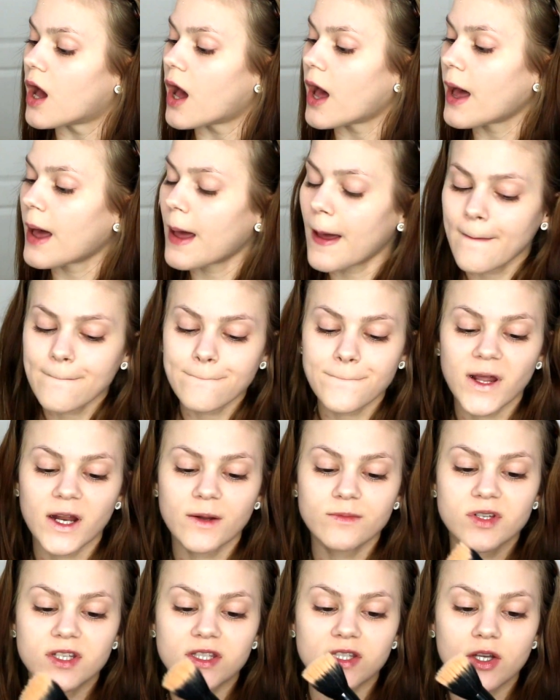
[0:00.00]
But
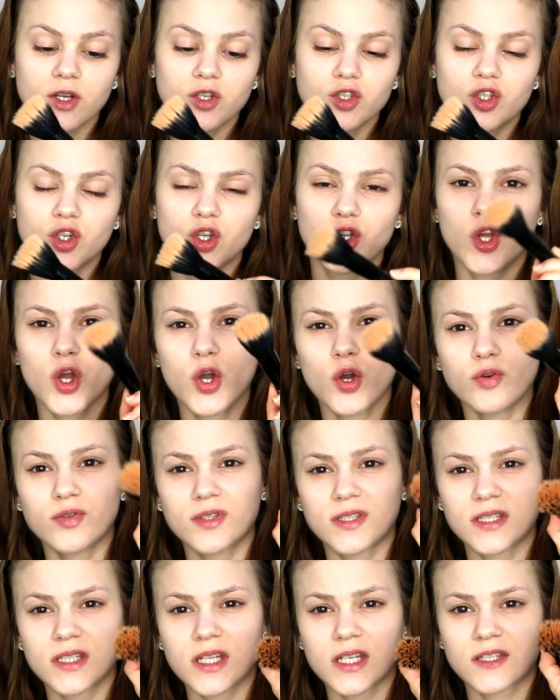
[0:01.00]
I'm just going to
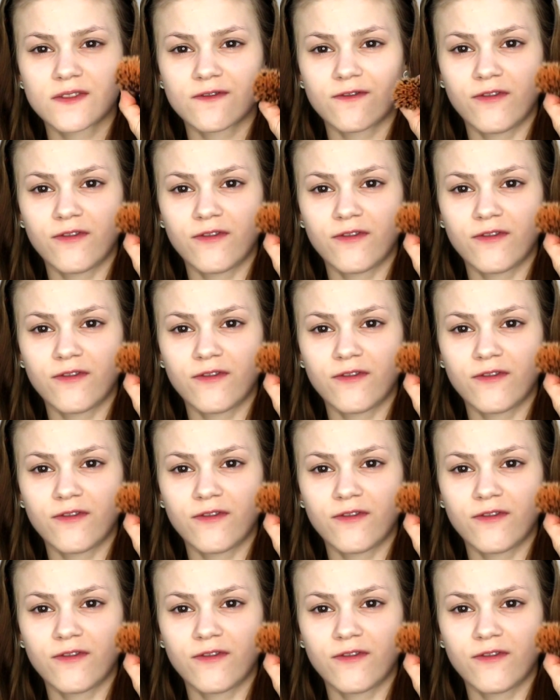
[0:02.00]
use this